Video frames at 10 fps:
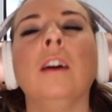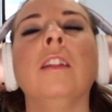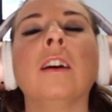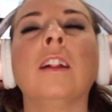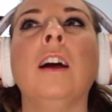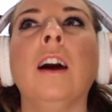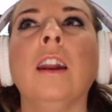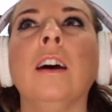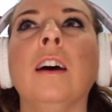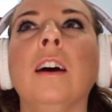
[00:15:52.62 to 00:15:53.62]
the
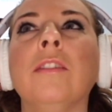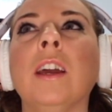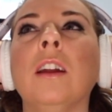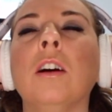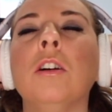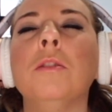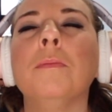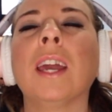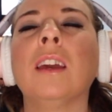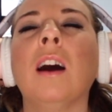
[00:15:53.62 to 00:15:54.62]
con of it. Oh
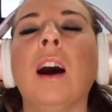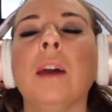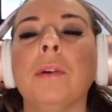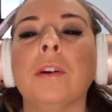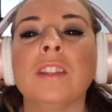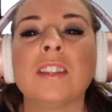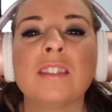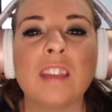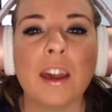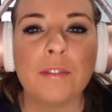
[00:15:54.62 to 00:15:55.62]
my God, we're in the
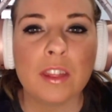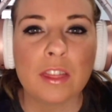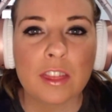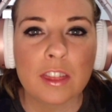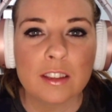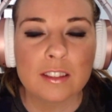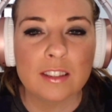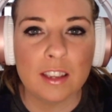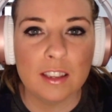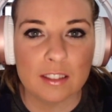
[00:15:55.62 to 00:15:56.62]
seventh
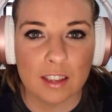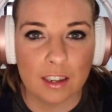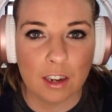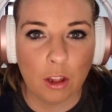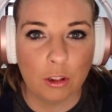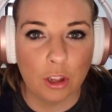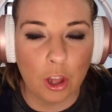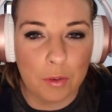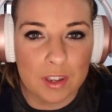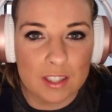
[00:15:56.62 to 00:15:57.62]
season.
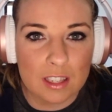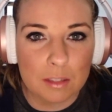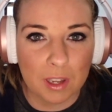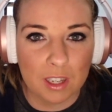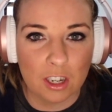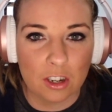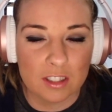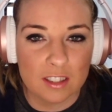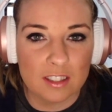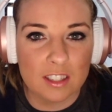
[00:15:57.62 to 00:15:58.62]
Lois has been here
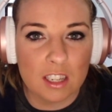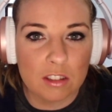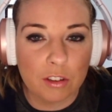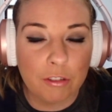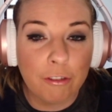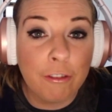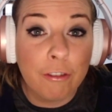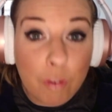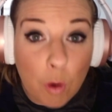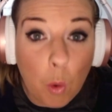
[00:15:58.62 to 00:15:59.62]
since season
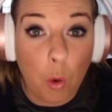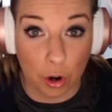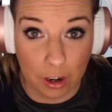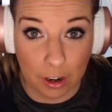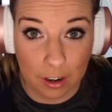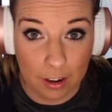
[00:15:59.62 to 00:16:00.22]
four.